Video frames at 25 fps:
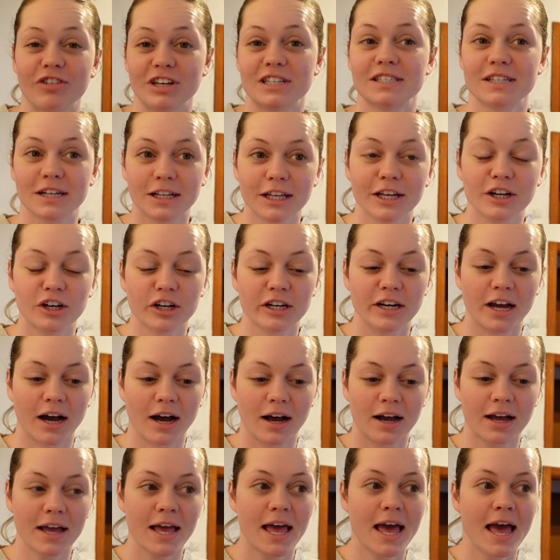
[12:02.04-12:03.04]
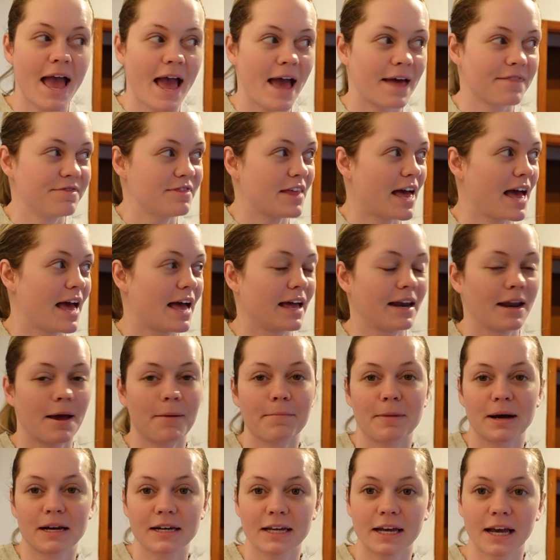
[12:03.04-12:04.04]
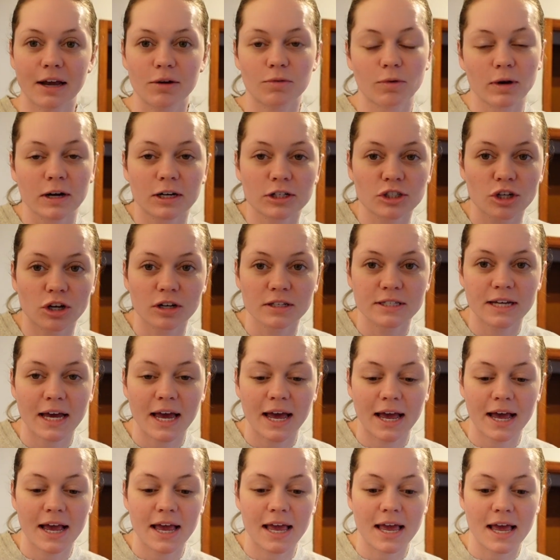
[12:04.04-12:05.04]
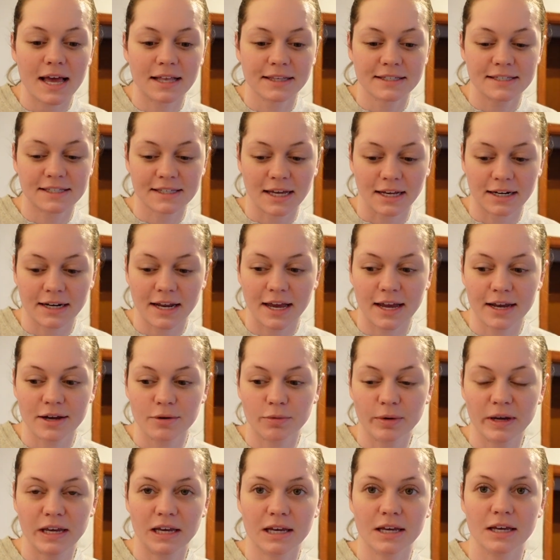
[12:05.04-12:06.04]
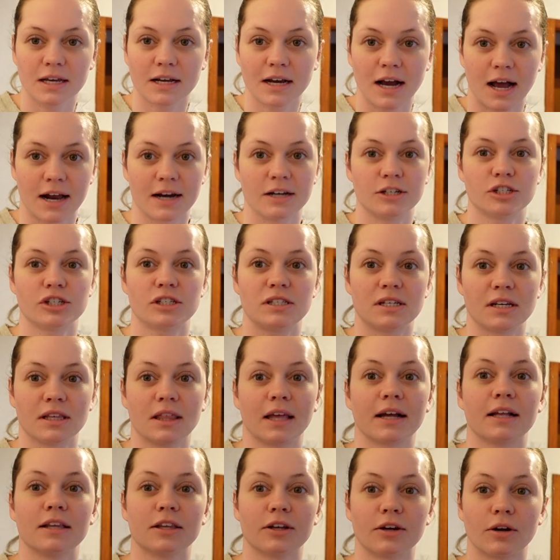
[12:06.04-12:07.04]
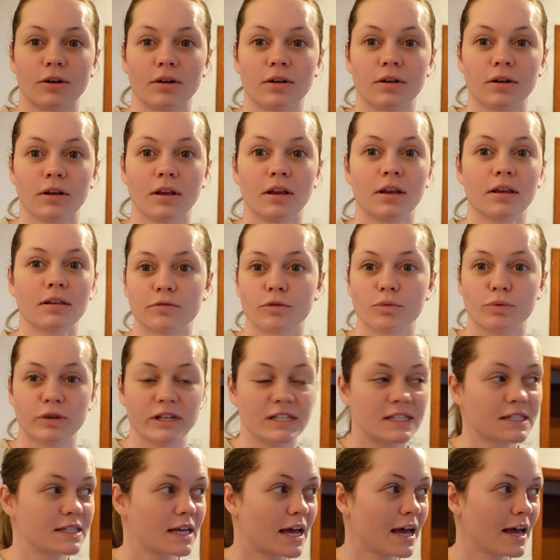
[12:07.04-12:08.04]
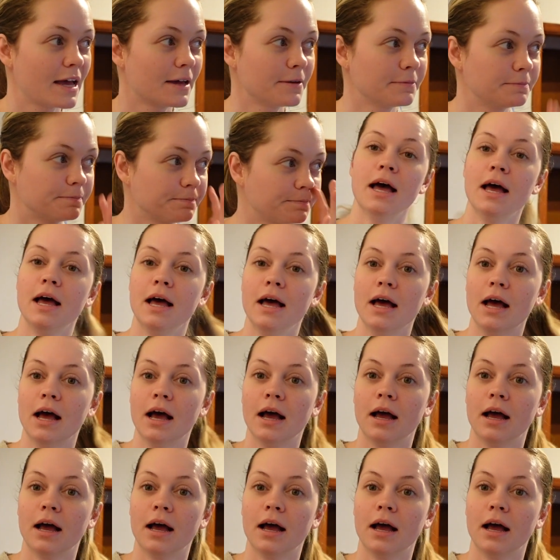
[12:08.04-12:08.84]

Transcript: physically could not. And then Monday I worked all day and Sunday we kind of just did like a little reset. Wow.